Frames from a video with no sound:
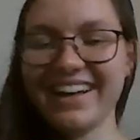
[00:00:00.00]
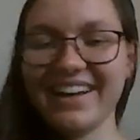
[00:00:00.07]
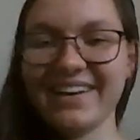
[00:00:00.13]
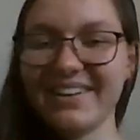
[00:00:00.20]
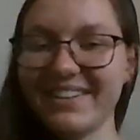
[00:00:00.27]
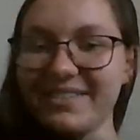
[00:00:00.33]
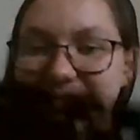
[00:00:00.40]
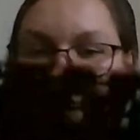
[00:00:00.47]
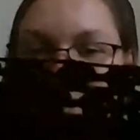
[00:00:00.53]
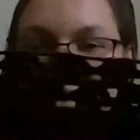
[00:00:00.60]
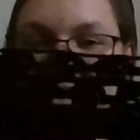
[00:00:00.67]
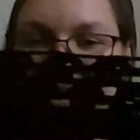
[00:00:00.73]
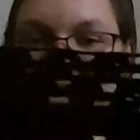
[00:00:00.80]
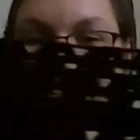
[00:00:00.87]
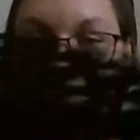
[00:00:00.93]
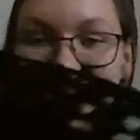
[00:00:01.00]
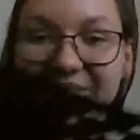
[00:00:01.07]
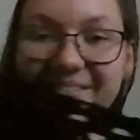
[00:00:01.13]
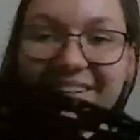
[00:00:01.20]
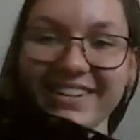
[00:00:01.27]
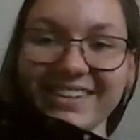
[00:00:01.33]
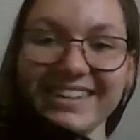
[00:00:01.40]
As we'll continue
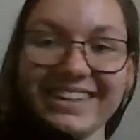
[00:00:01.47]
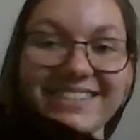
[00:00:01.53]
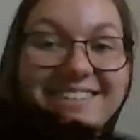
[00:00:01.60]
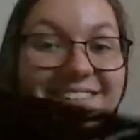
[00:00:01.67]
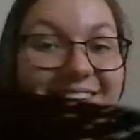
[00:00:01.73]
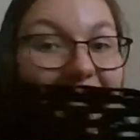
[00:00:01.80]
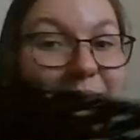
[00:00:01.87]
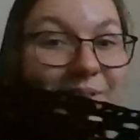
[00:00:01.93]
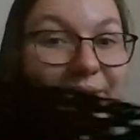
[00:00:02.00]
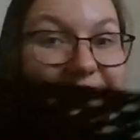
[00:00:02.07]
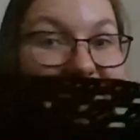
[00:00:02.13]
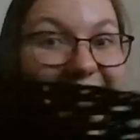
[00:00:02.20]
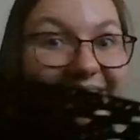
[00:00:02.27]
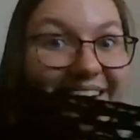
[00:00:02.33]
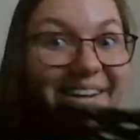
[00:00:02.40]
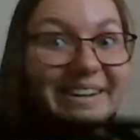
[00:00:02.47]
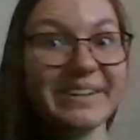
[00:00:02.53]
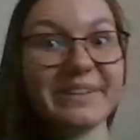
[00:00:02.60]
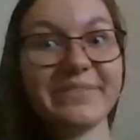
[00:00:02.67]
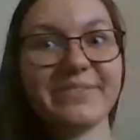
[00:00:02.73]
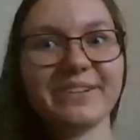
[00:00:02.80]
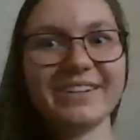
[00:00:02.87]
on this. I'm so
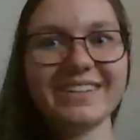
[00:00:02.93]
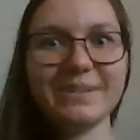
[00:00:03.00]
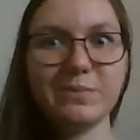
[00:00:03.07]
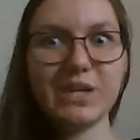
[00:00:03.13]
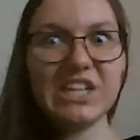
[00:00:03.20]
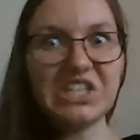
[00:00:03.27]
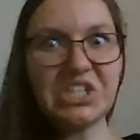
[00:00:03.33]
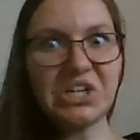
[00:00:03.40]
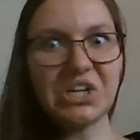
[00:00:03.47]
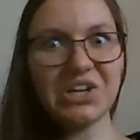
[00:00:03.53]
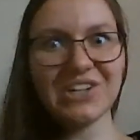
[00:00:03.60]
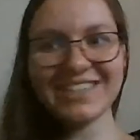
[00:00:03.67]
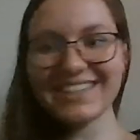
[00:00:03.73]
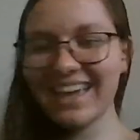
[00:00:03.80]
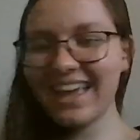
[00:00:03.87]
excited for it to be a skirt.